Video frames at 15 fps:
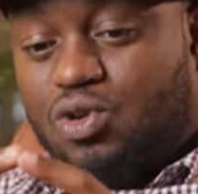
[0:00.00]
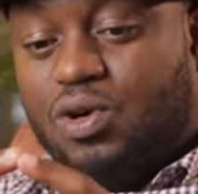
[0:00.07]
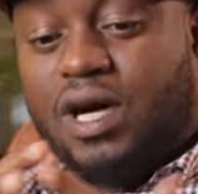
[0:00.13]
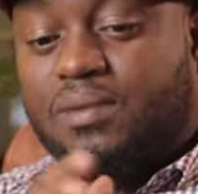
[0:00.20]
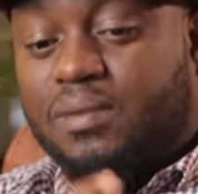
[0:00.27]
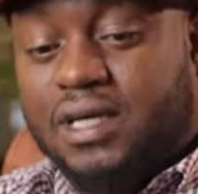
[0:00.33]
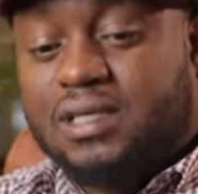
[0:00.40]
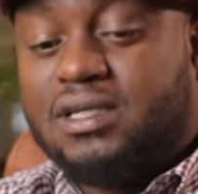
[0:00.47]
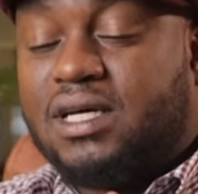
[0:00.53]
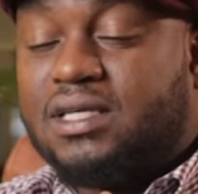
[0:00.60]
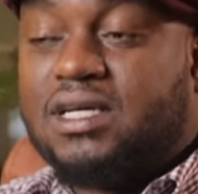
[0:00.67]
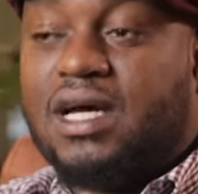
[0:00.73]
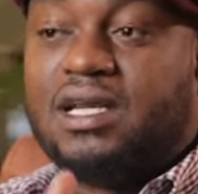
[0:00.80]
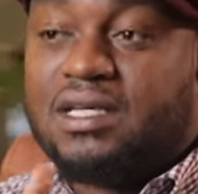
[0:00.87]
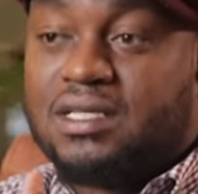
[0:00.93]
So you can imagine
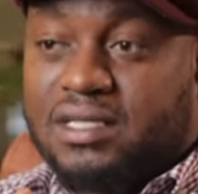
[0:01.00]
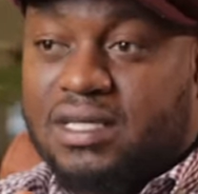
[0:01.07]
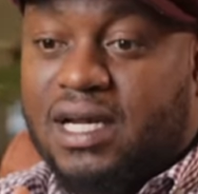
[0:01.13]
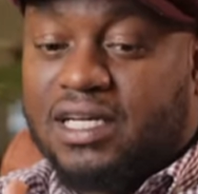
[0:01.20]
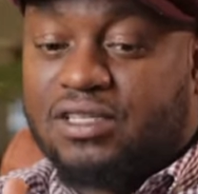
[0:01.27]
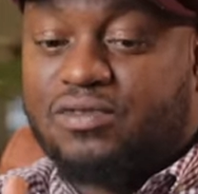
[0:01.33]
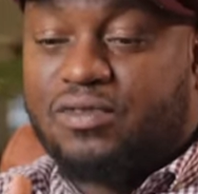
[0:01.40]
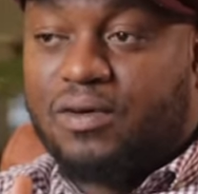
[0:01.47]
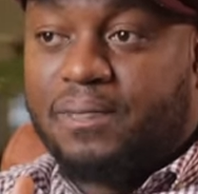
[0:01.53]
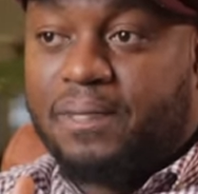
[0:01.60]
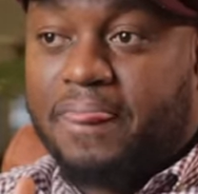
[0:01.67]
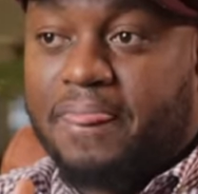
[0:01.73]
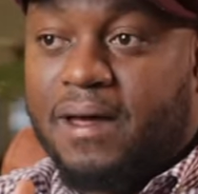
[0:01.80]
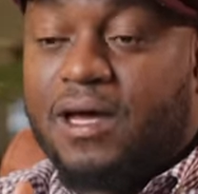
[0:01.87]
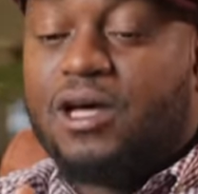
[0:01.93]
as early as class four.
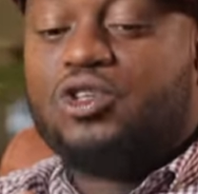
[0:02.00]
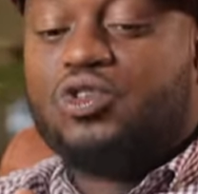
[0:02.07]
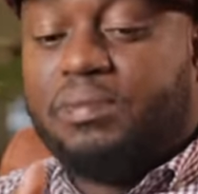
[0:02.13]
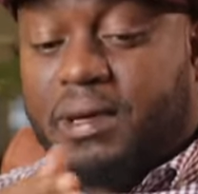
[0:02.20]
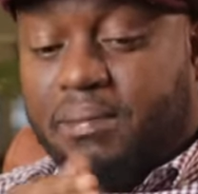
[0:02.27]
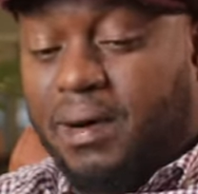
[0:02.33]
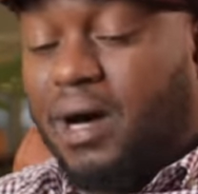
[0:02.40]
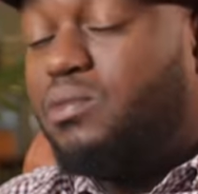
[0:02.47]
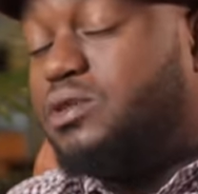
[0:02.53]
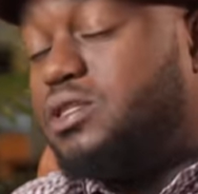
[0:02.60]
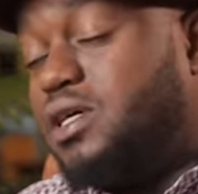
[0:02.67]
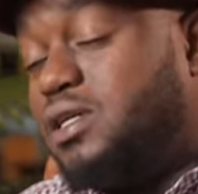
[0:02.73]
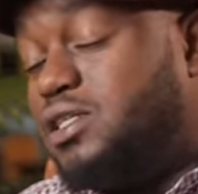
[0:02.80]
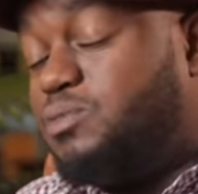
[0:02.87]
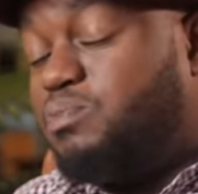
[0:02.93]
So my mom was
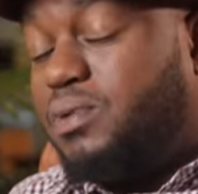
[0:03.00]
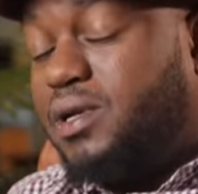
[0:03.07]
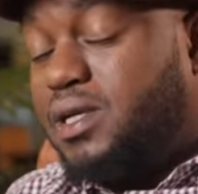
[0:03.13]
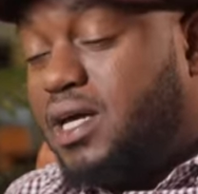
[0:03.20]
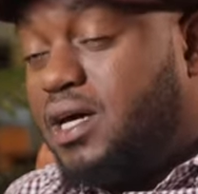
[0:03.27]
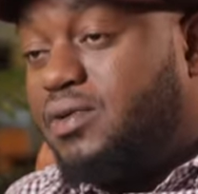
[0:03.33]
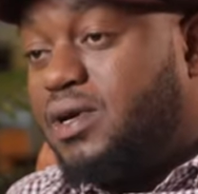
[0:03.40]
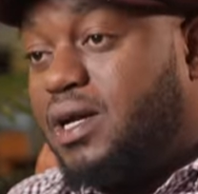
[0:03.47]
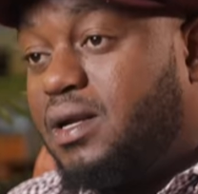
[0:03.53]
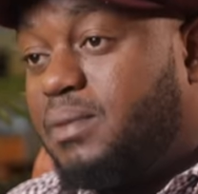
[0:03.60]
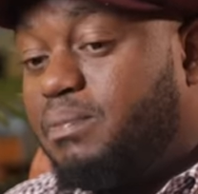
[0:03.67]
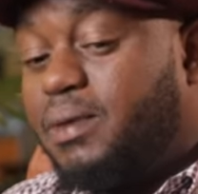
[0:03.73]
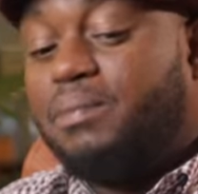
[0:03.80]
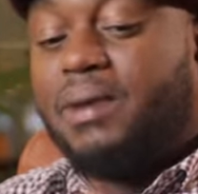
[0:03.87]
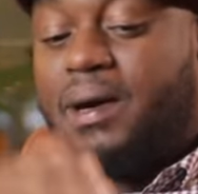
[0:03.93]
the disciplinarian,
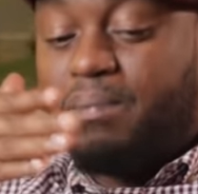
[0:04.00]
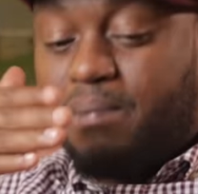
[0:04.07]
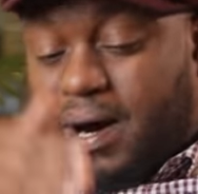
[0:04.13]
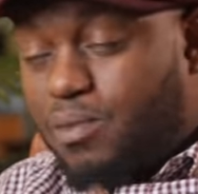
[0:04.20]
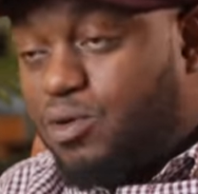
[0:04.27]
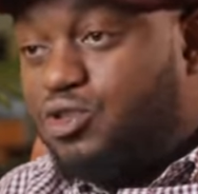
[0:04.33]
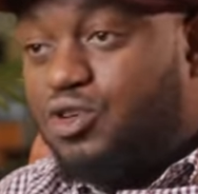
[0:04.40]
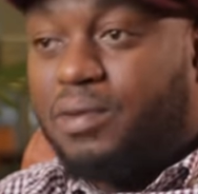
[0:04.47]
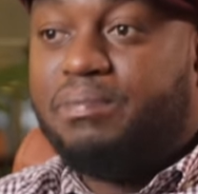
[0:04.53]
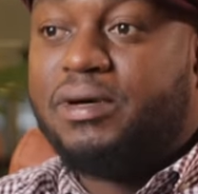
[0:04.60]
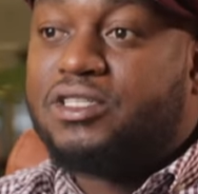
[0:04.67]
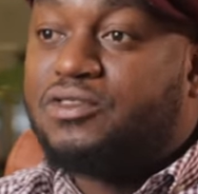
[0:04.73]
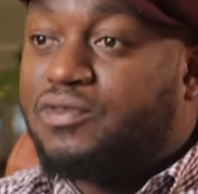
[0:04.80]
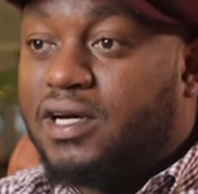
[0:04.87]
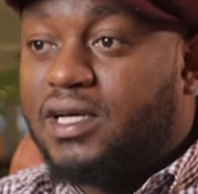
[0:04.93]
but my mom was our
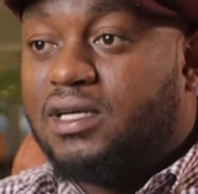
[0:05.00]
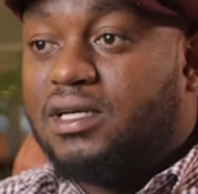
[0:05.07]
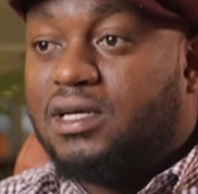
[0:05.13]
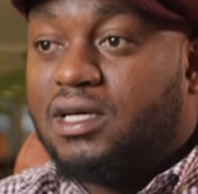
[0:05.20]
best friend.